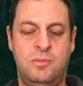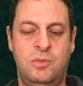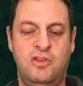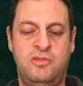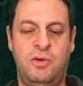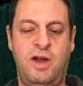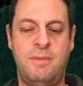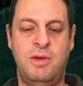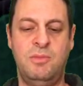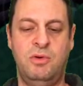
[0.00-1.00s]
What's more
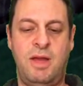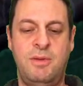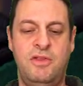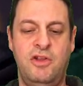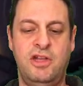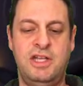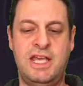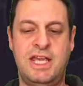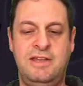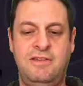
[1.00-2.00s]
ammo? More ammo than I
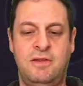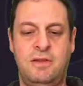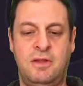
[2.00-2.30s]
need.